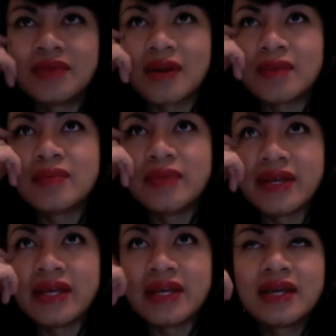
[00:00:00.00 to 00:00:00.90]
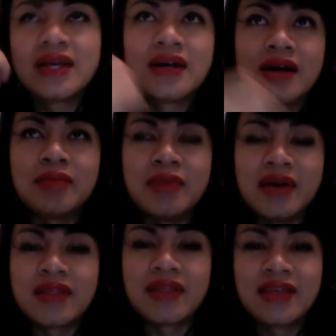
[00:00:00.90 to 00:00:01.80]
probably a
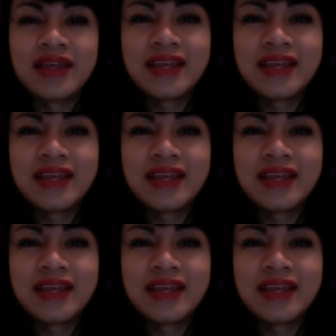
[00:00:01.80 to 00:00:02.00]
month.